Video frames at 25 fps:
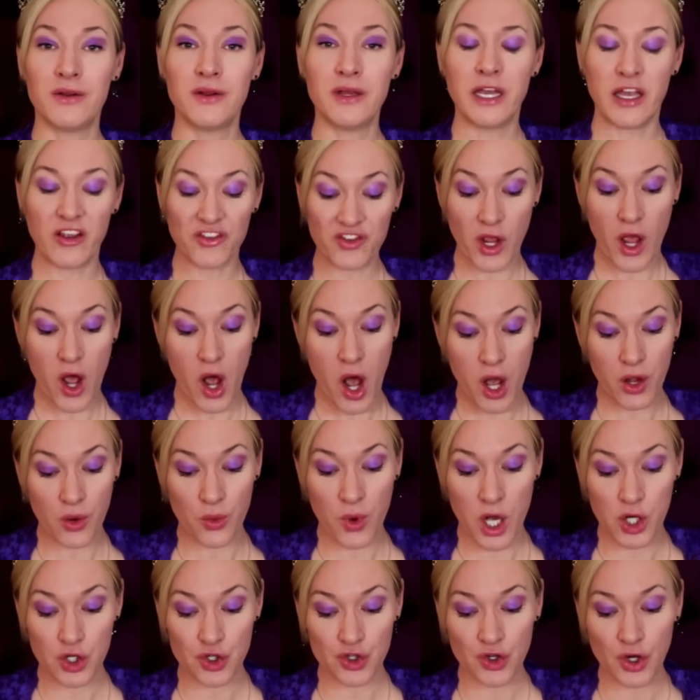is it
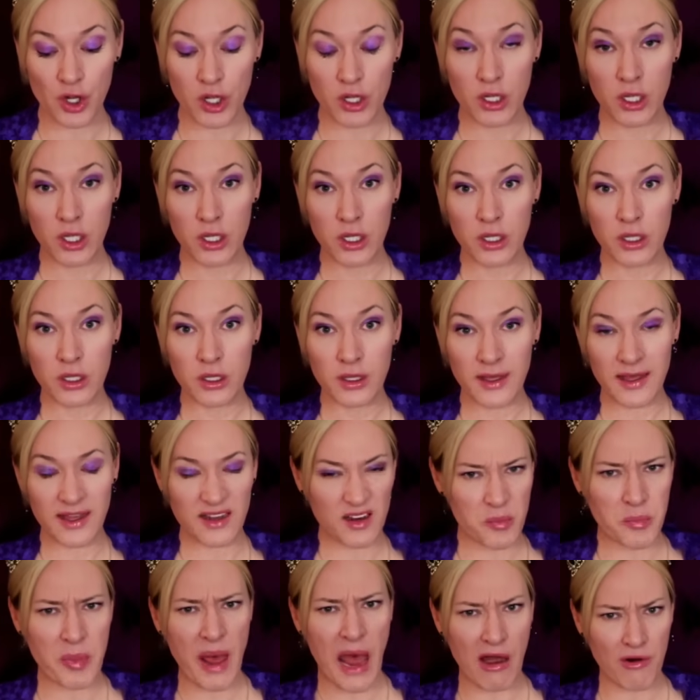hogwash? and
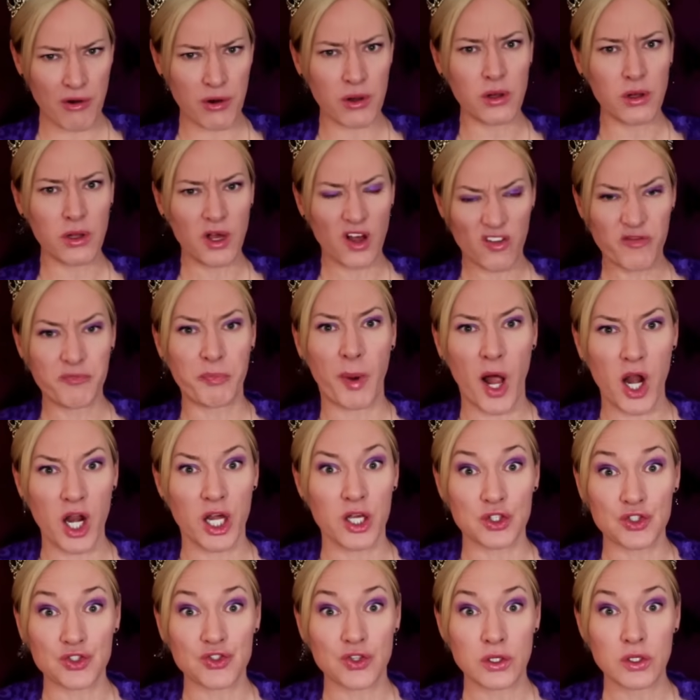a barrel of
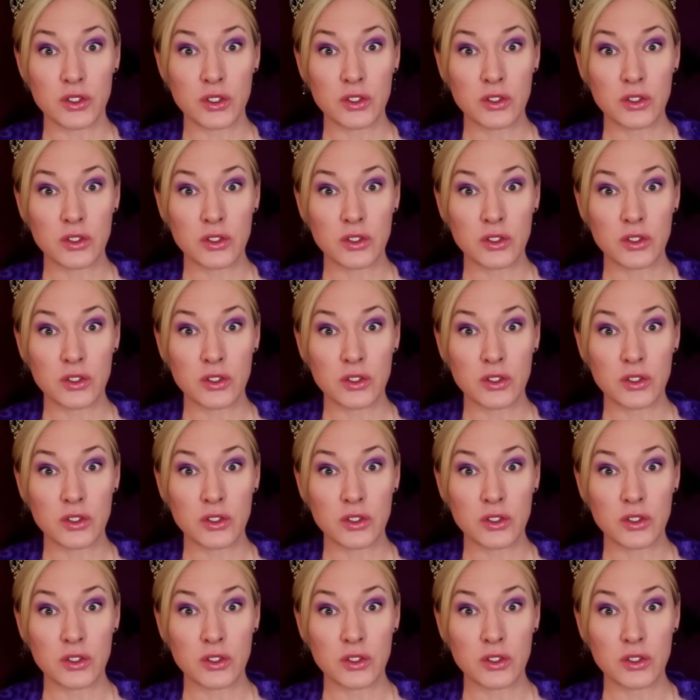bollocks.